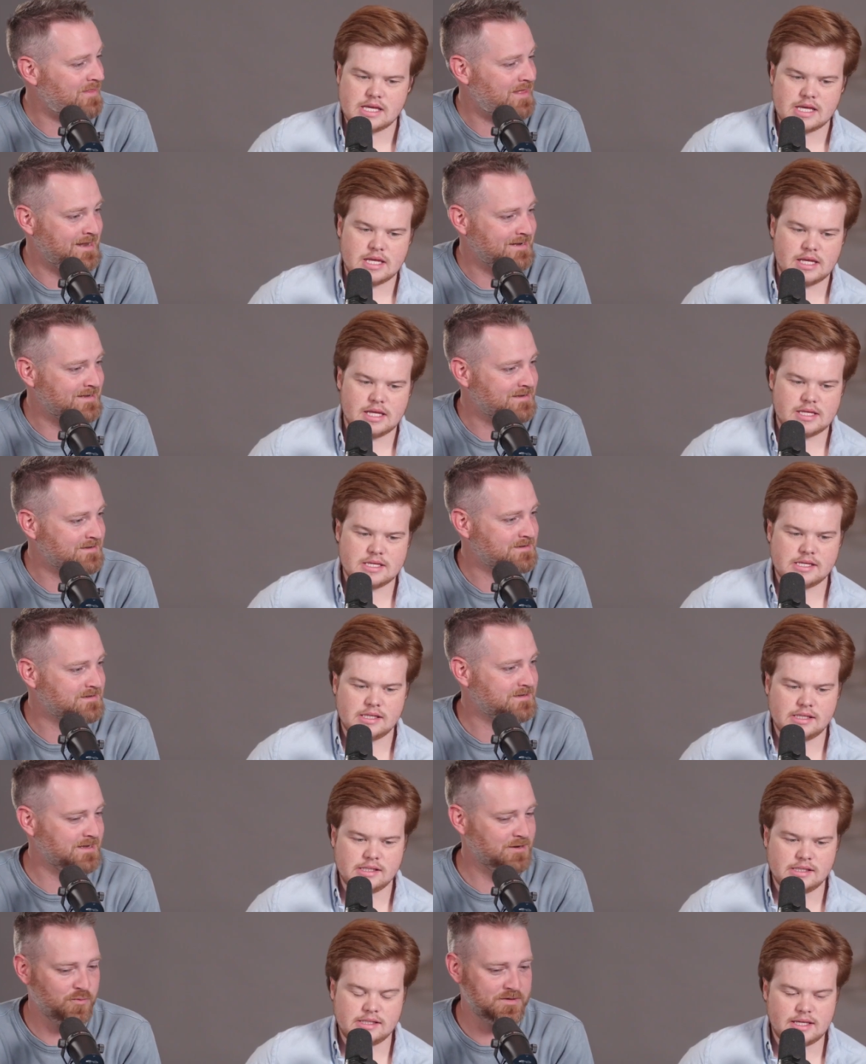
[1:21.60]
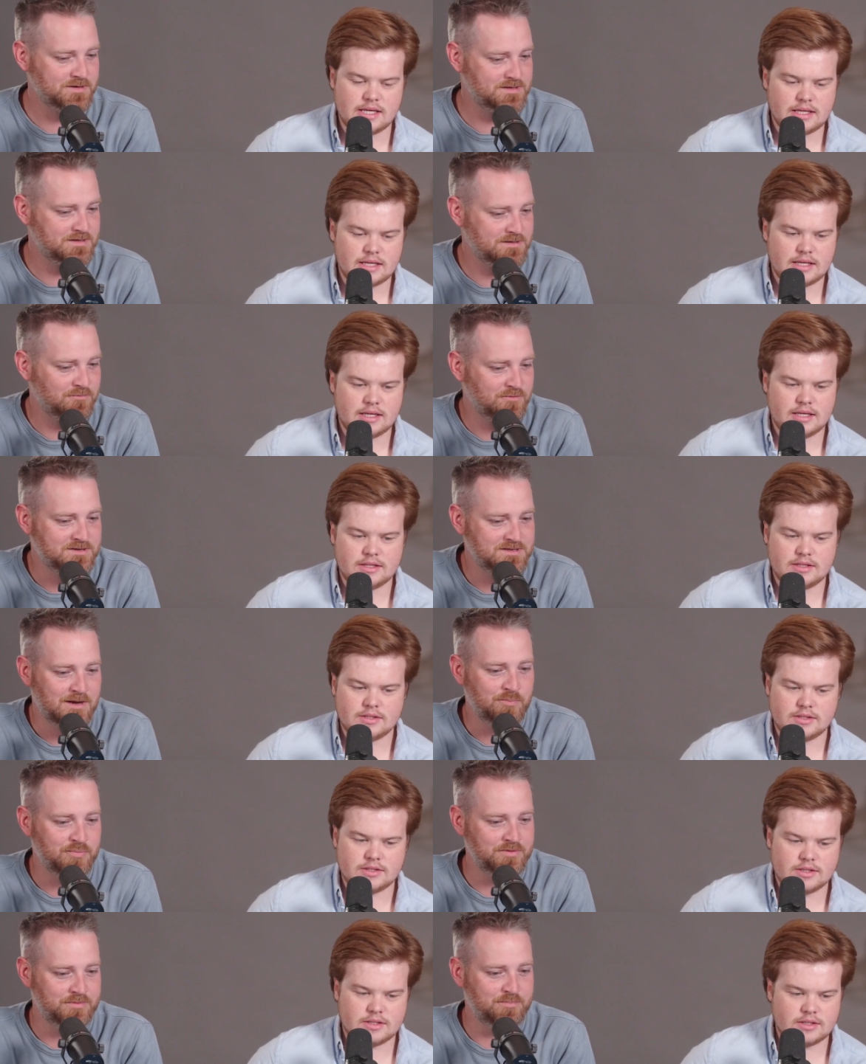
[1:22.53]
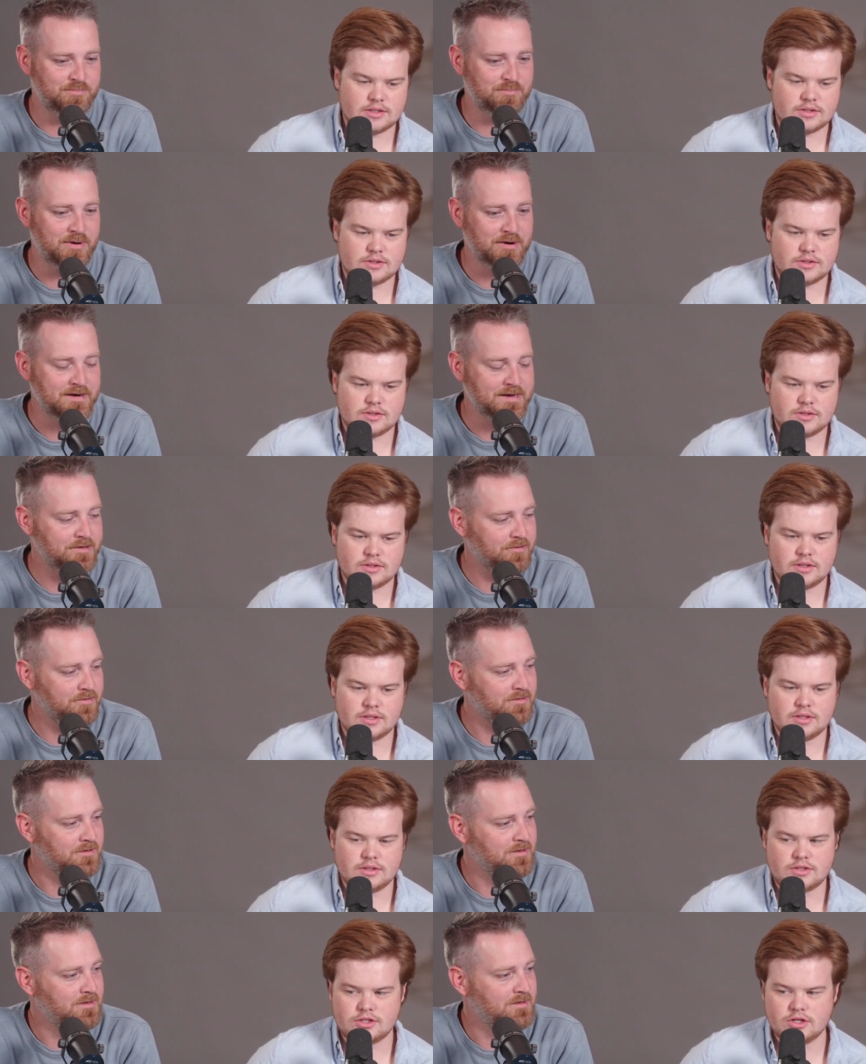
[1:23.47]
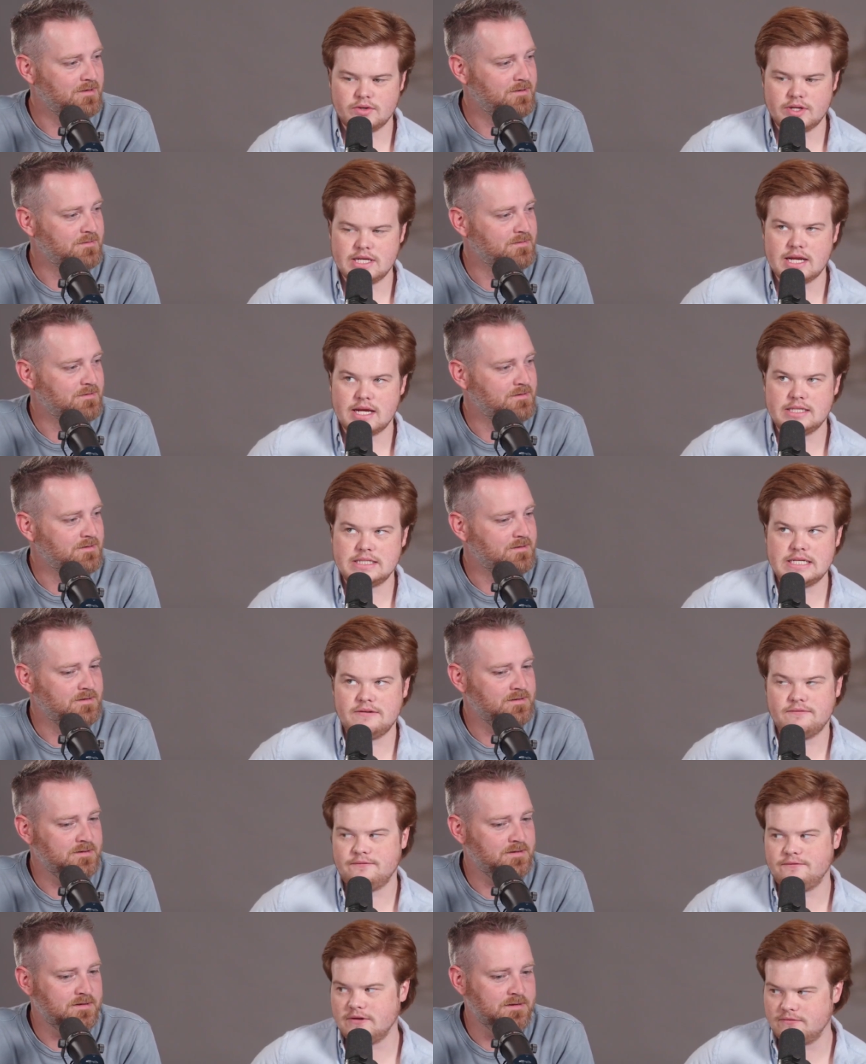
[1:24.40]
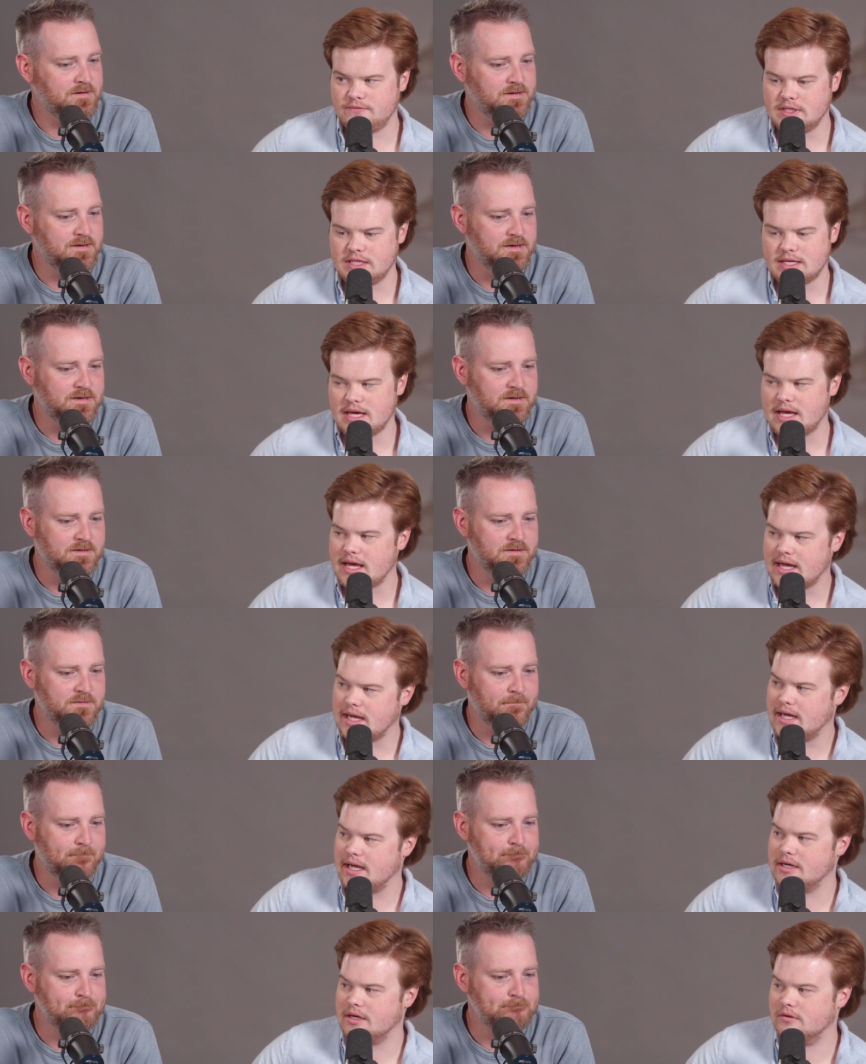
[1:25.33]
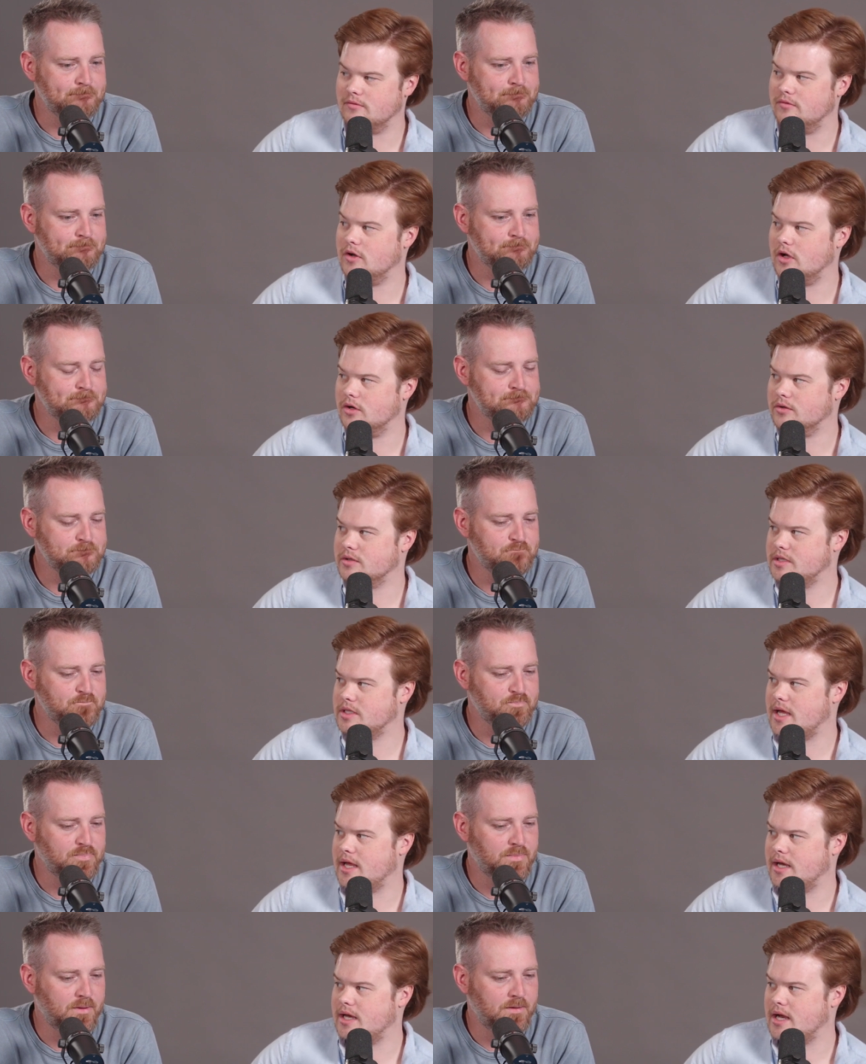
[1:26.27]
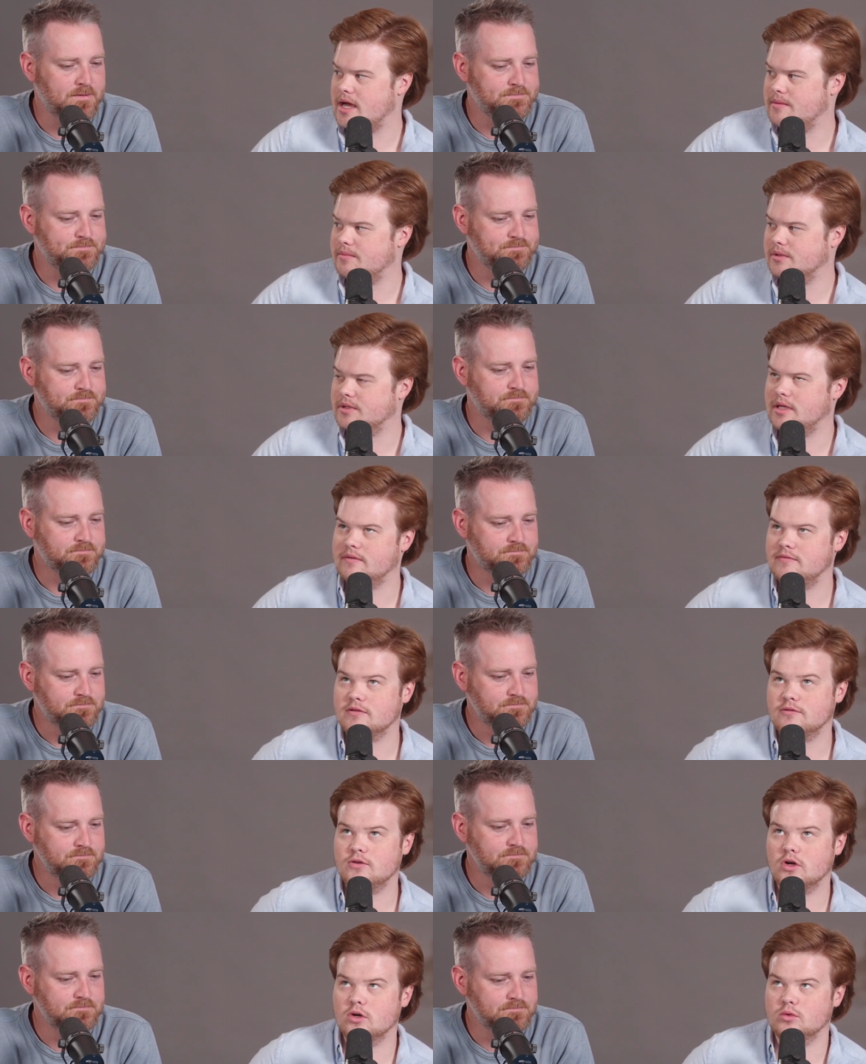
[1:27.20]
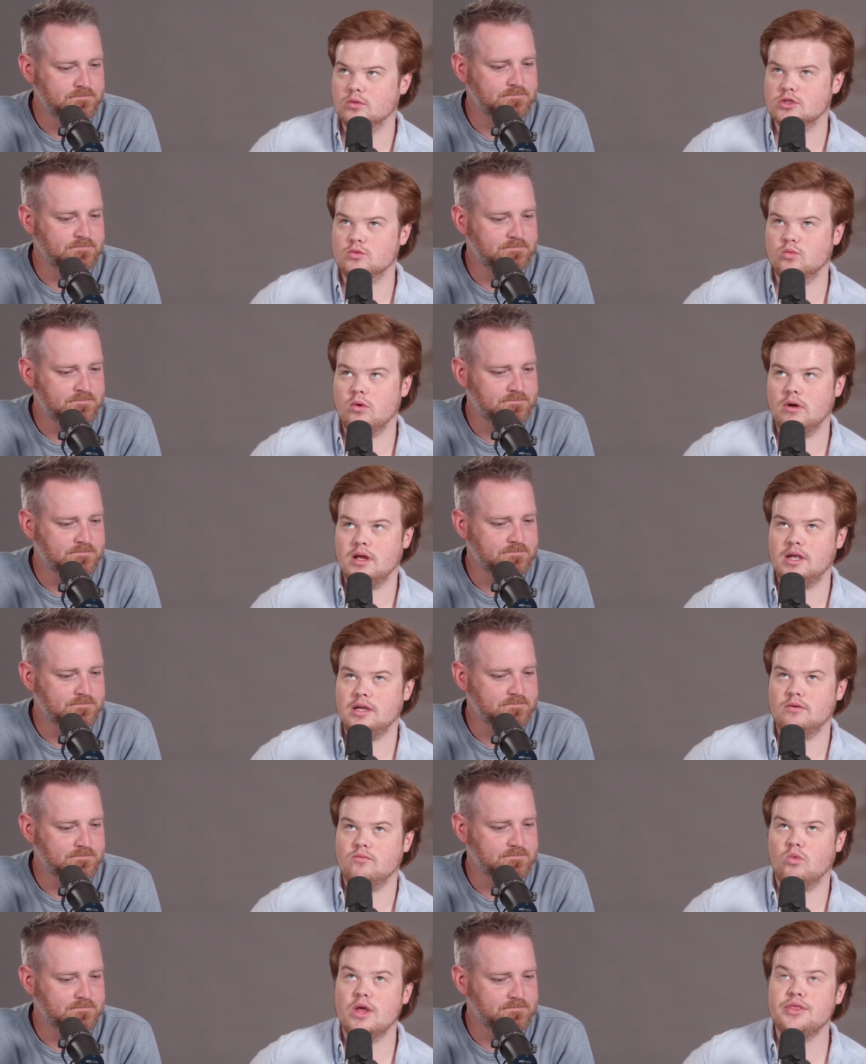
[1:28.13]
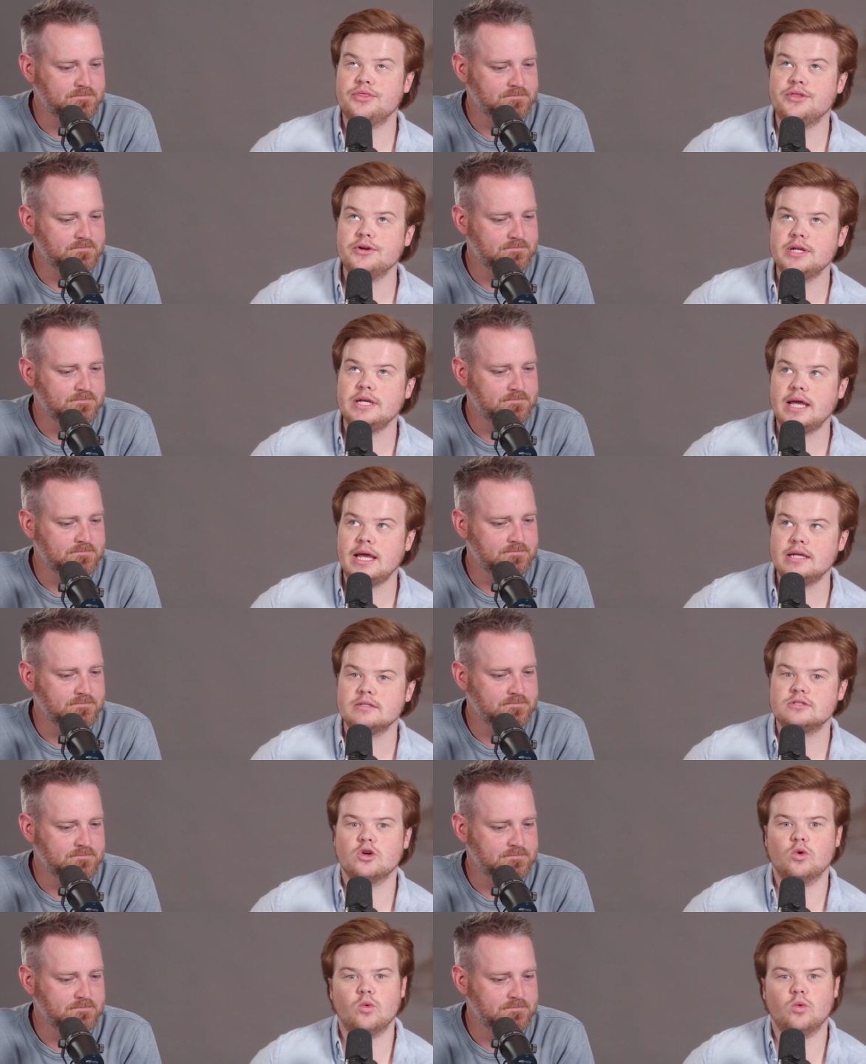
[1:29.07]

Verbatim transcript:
Speaker 1: that is? Like what's what's up with Berry Hill?
Speaker 2: So in 1950, they had a vote, and I believe the vote was won 138 to